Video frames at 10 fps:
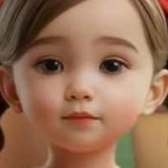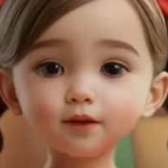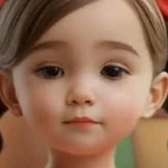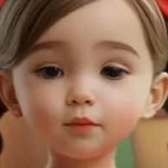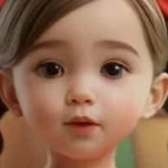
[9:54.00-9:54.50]

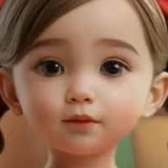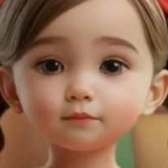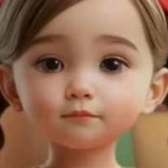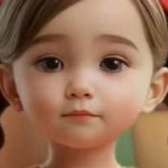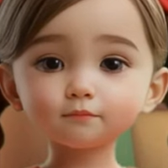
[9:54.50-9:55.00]
Essay.
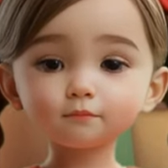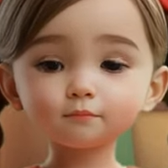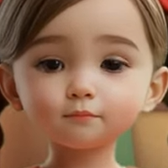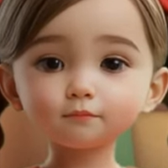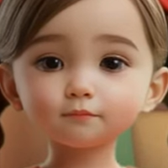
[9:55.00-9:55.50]

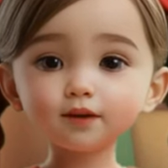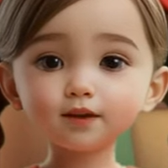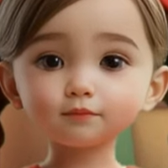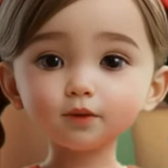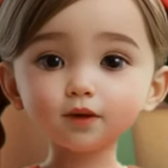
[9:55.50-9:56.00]

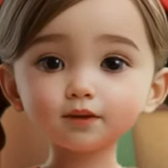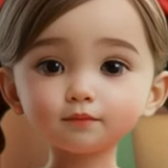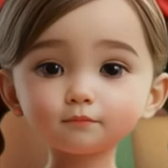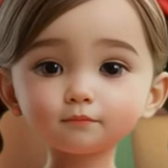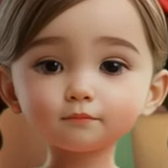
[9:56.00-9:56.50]
Essay.
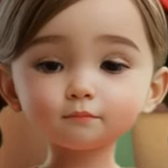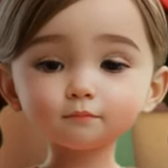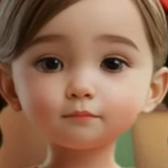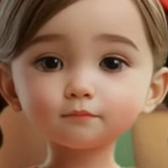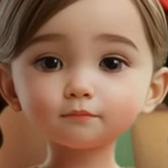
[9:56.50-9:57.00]

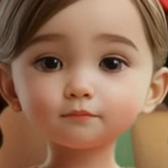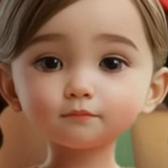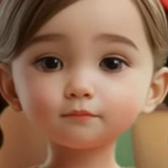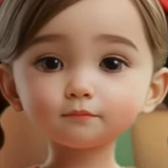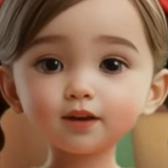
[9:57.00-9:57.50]

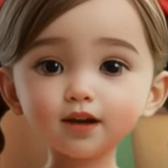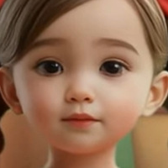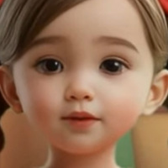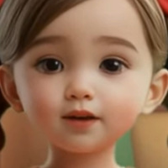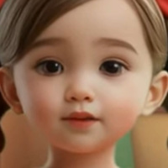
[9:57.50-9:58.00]

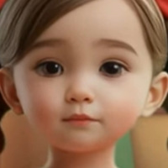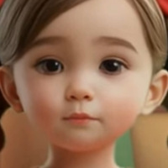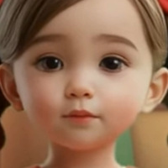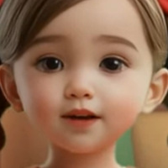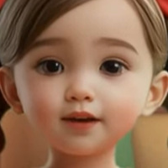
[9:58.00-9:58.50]
Essay is
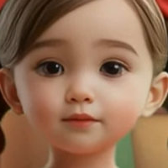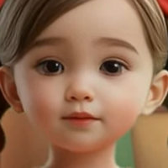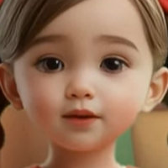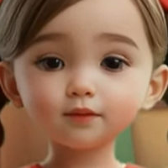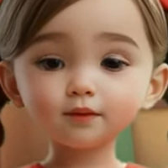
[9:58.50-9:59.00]

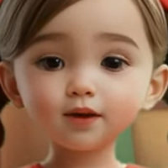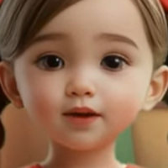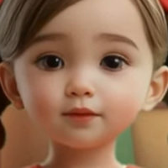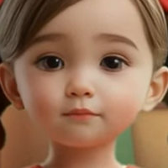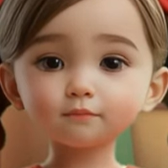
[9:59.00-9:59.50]
pronounced as
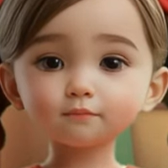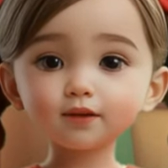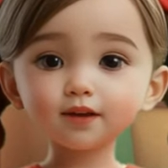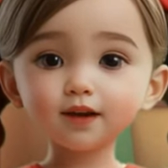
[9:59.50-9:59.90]
a. An